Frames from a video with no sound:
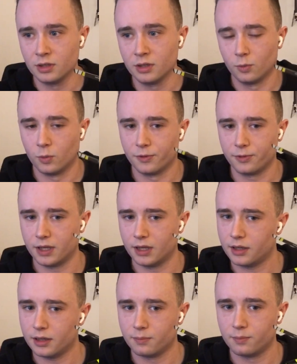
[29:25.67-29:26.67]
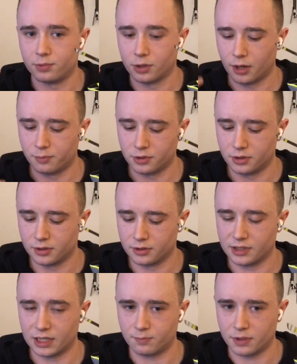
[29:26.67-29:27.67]
with a proper
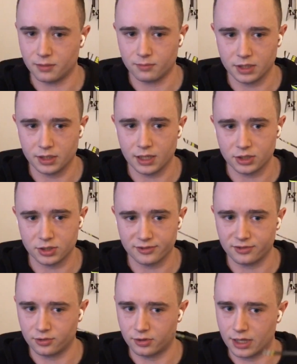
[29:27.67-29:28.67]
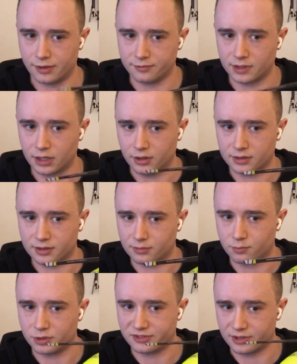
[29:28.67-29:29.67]
deadband mitigation so you have direct and
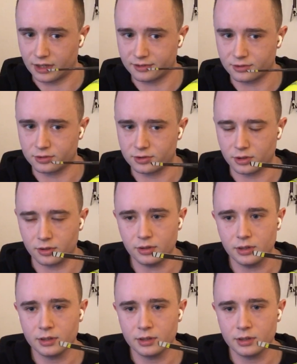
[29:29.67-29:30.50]
precise control.